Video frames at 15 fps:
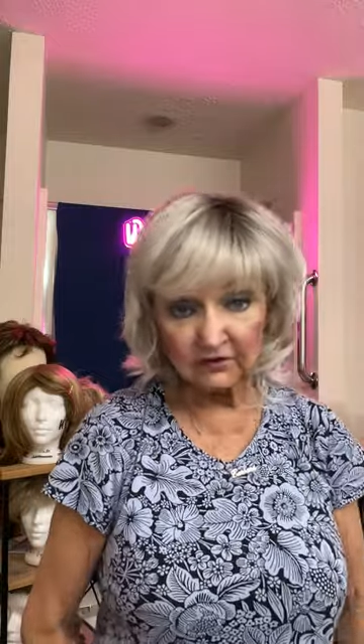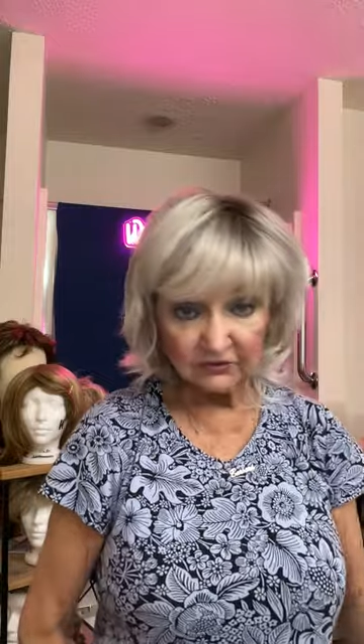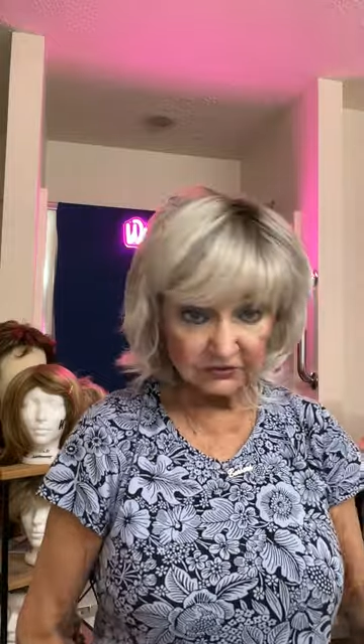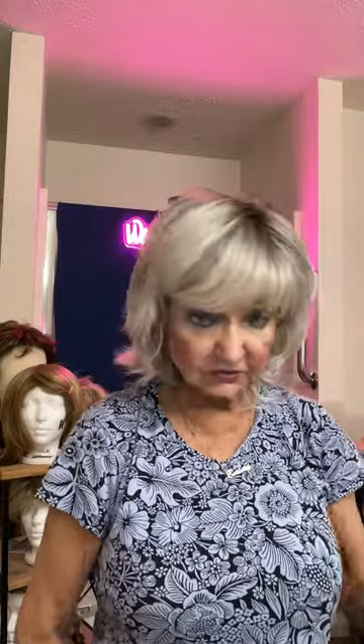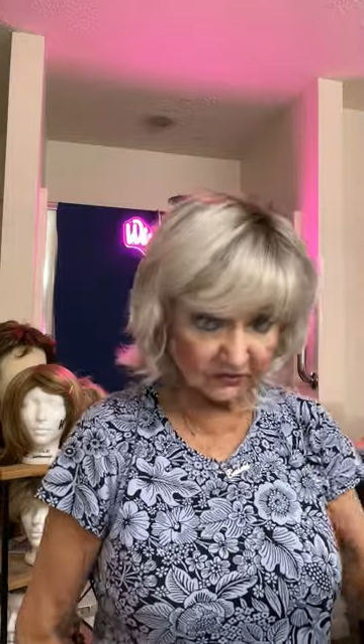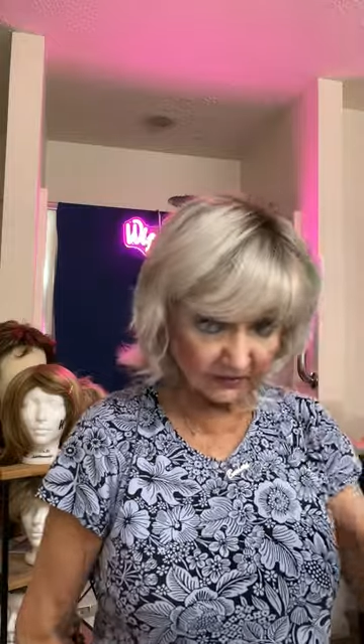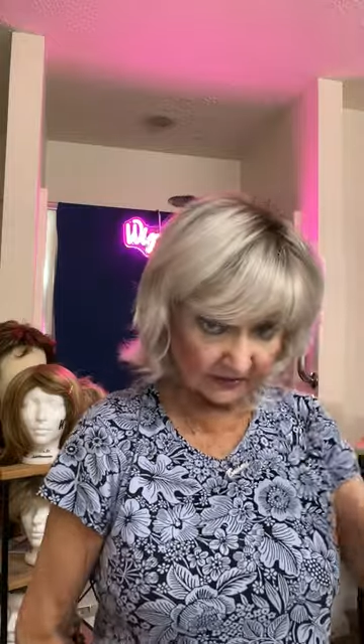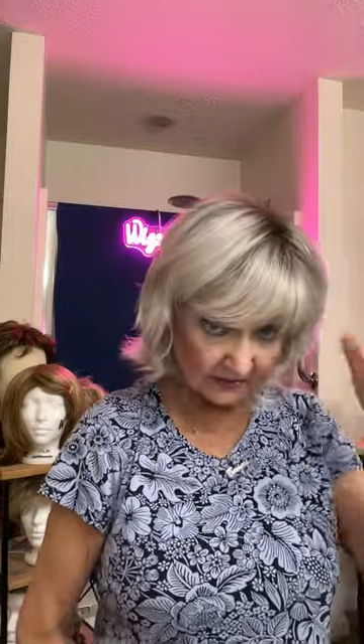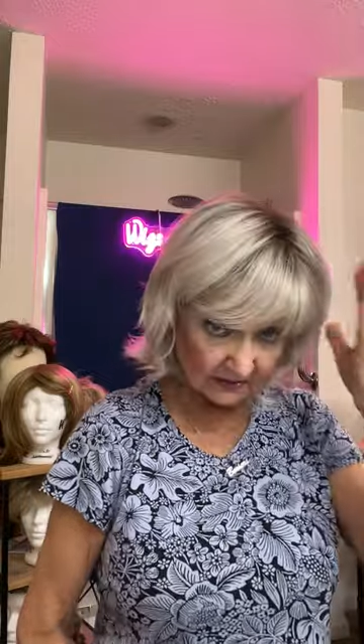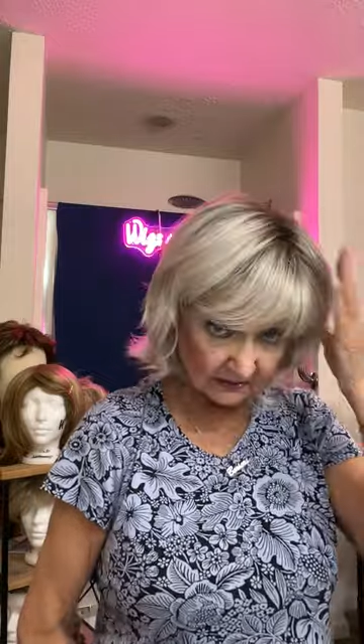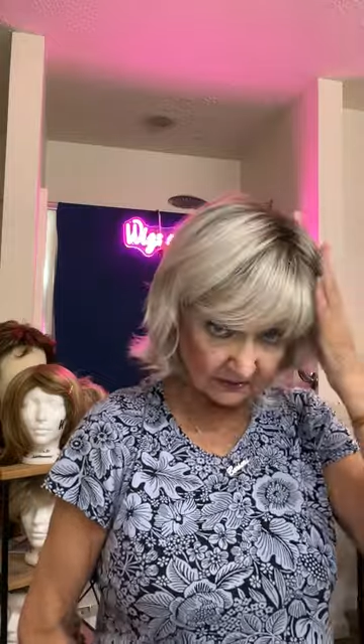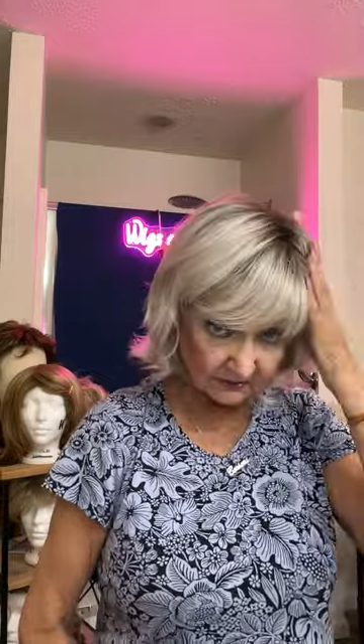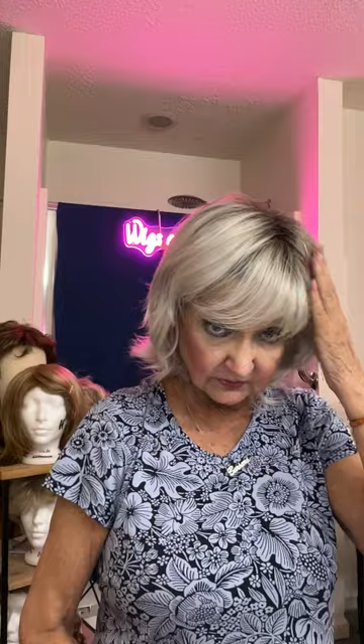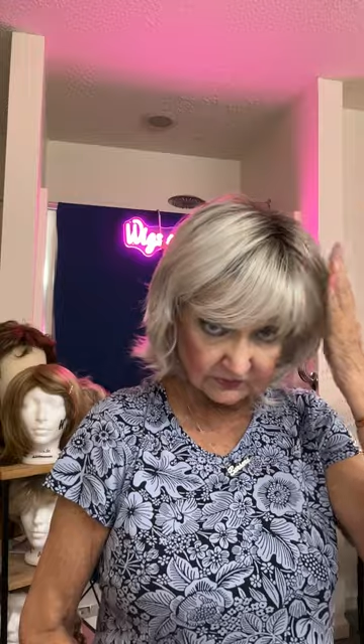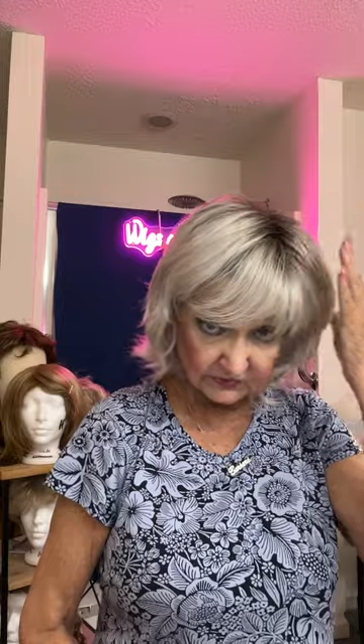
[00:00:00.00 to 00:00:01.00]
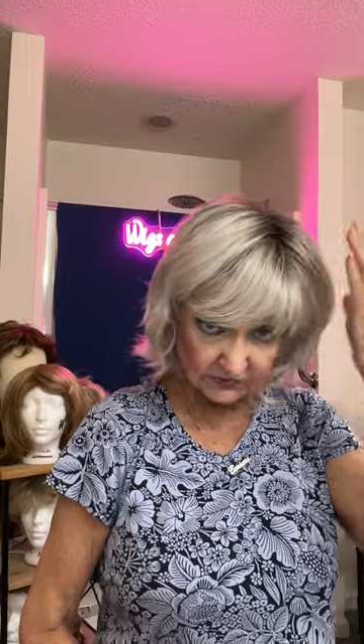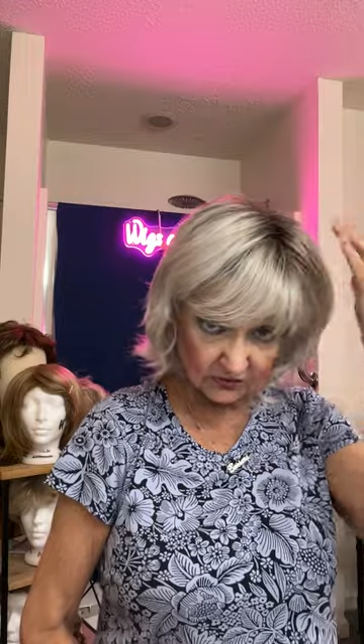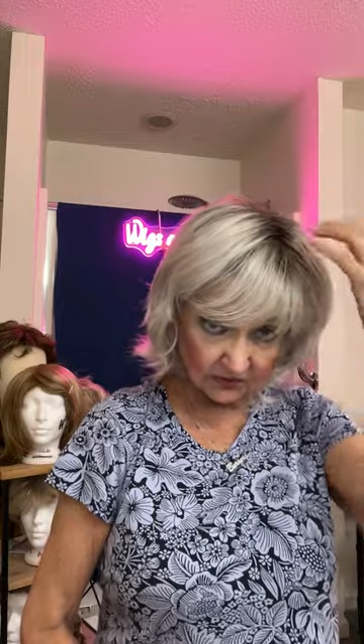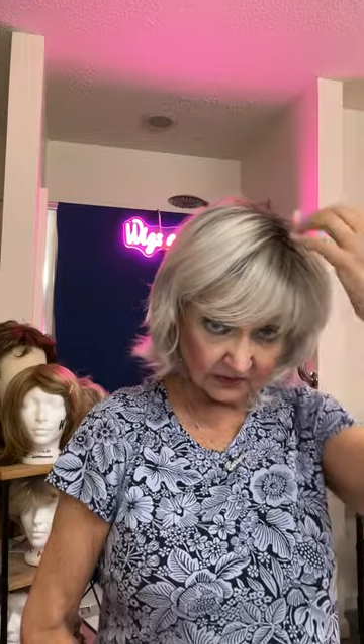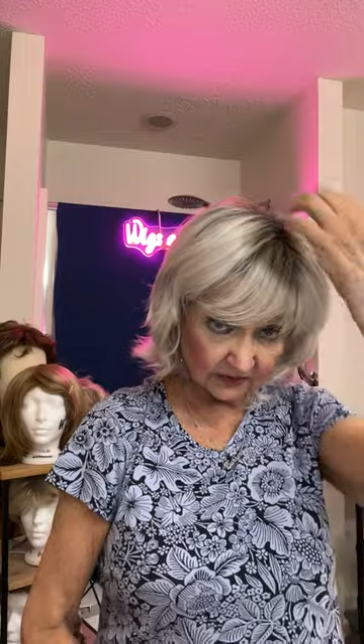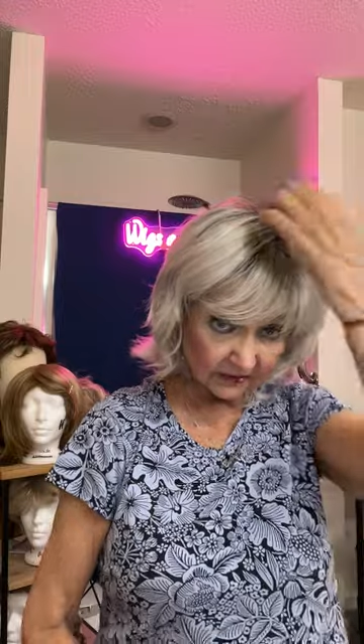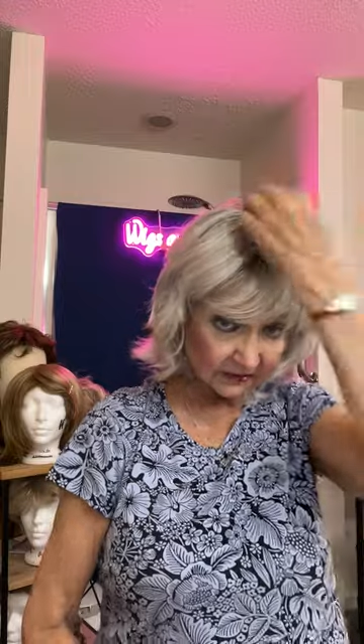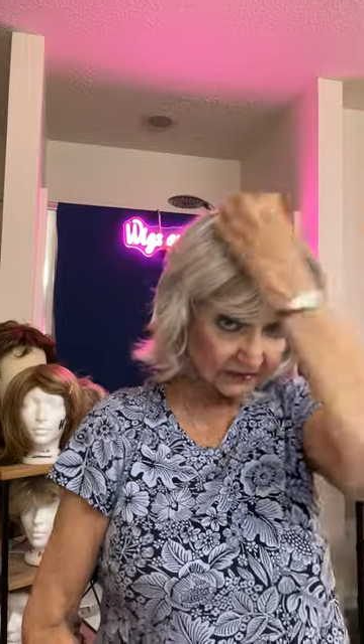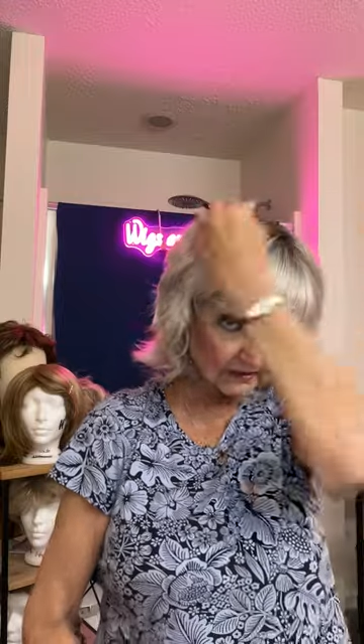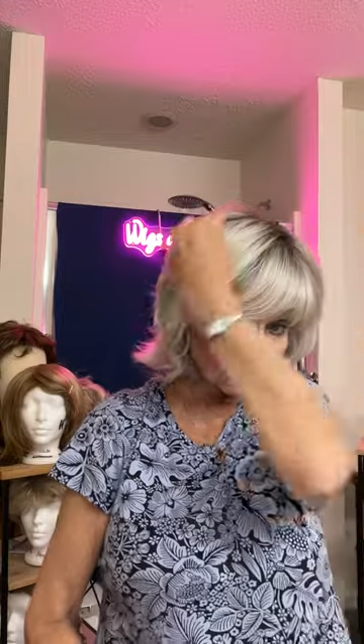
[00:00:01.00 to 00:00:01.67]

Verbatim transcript: You can see those dark